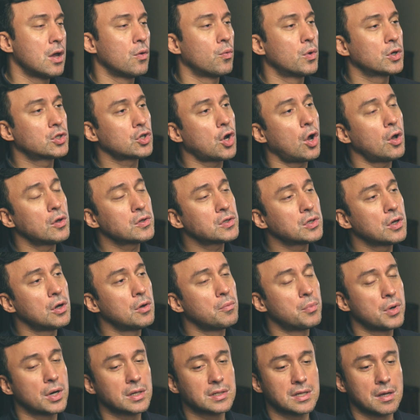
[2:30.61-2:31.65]
Which also
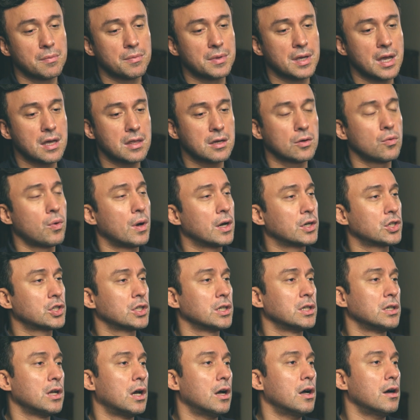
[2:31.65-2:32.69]
brings up the other
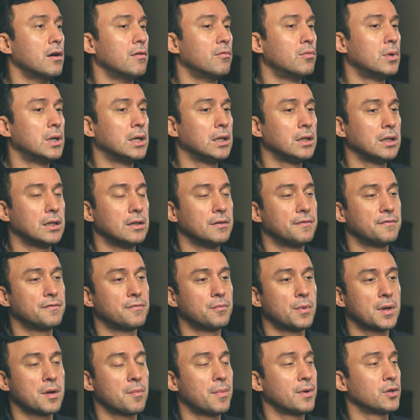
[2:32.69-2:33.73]
question of, well, if
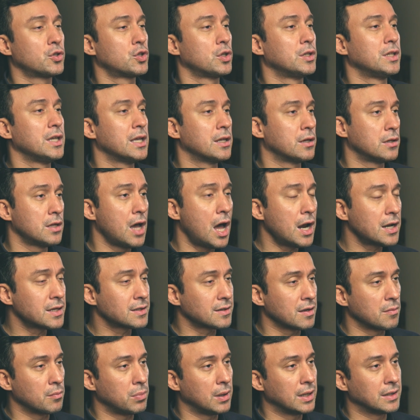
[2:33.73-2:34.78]
what about, should the endodontist
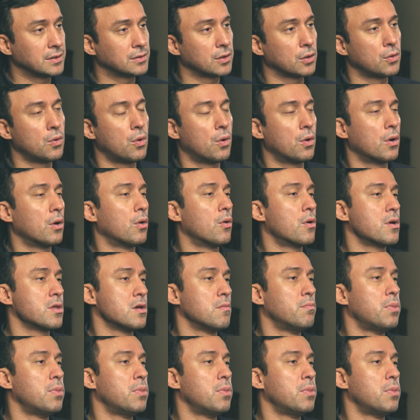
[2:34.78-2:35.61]
then place the core or the